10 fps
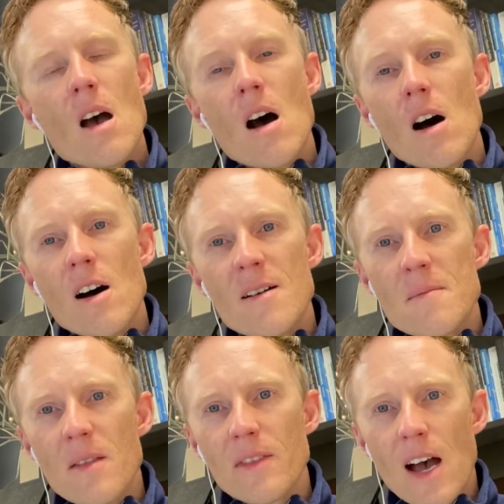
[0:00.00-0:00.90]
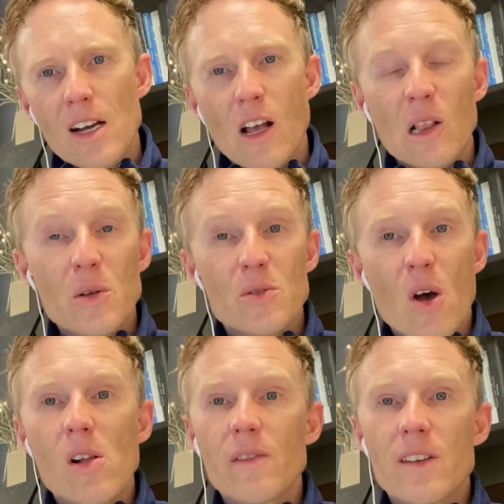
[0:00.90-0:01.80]
That concludes
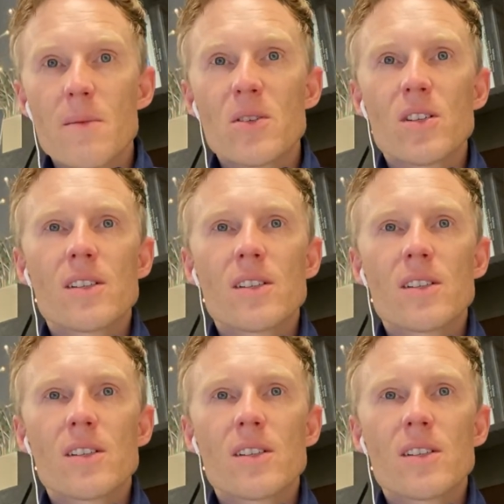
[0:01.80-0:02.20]
all of the imaging